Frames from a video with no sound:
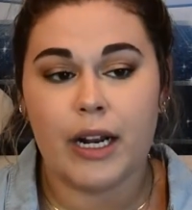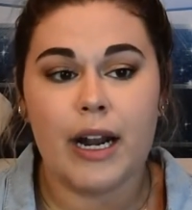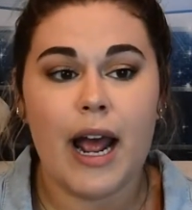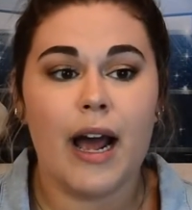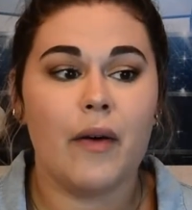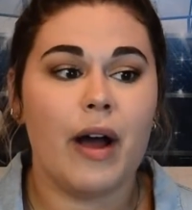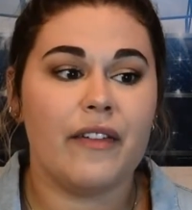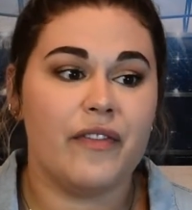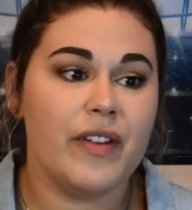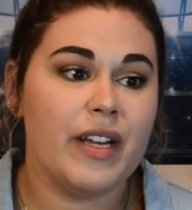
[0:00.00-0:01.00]
Now, I
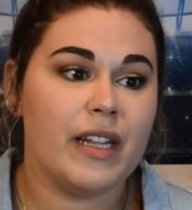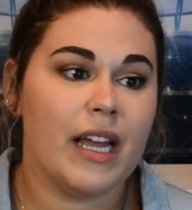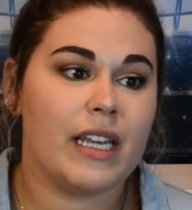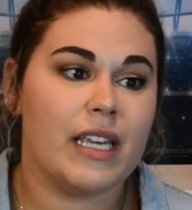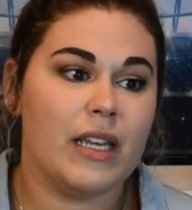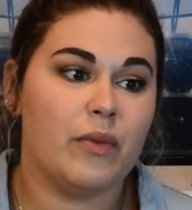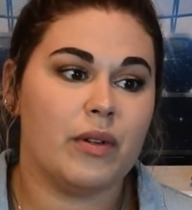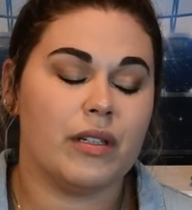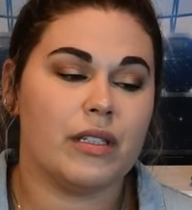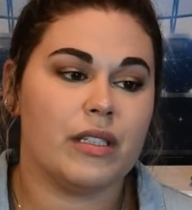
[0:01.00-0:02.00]
feel like he
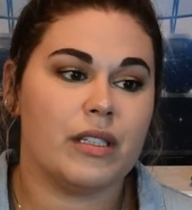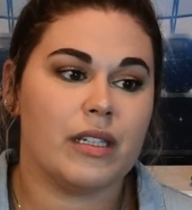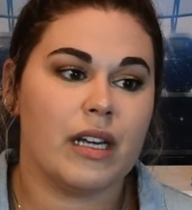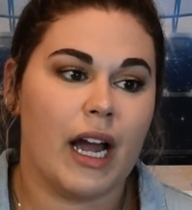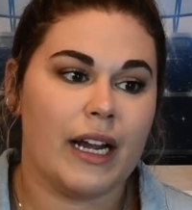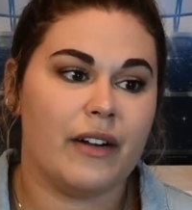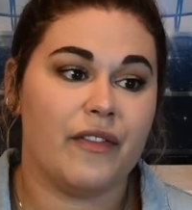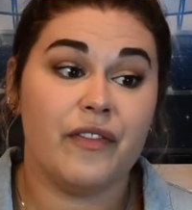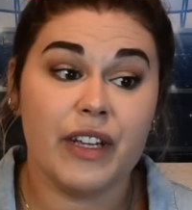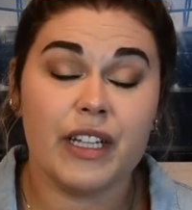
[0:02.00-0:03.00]
was kind of
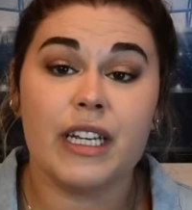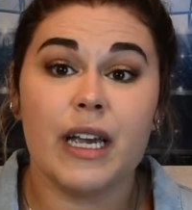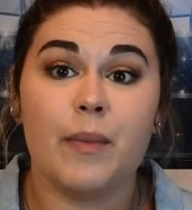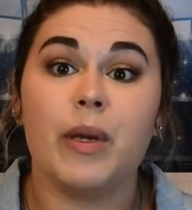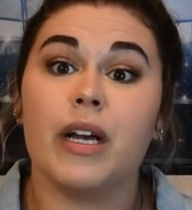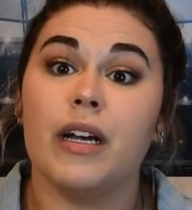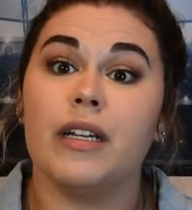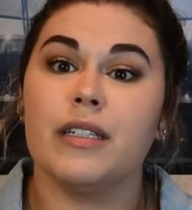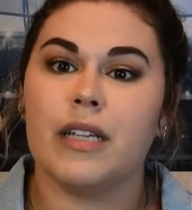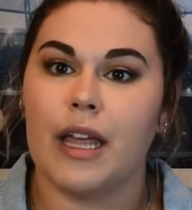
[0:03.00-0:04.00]
feeling it
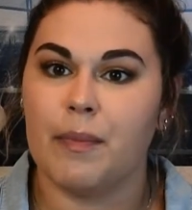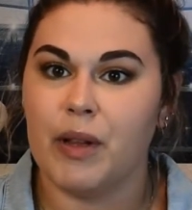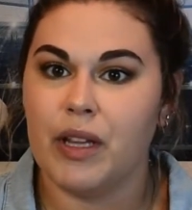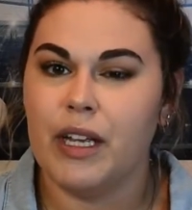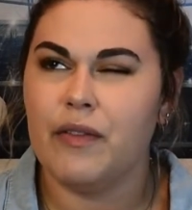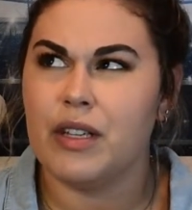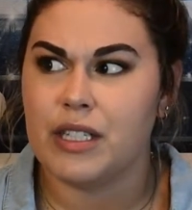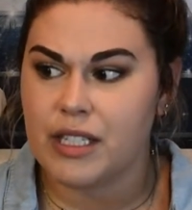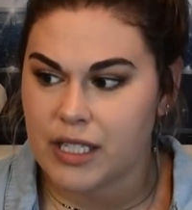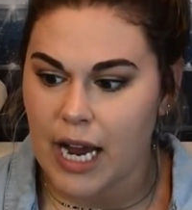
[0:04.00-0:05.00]
because I believe the
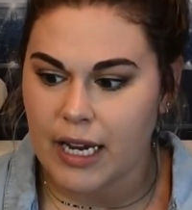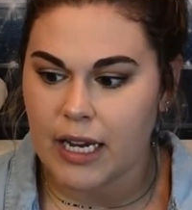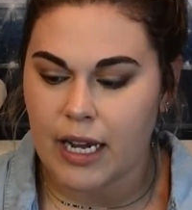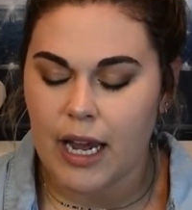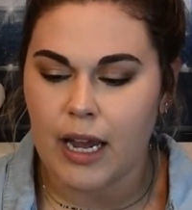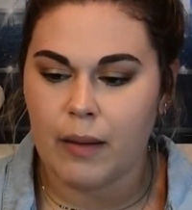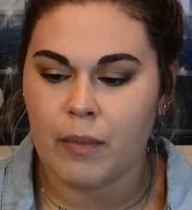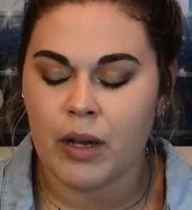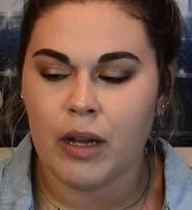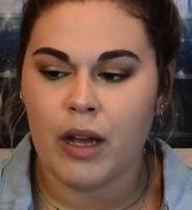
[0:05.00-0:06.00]
second game,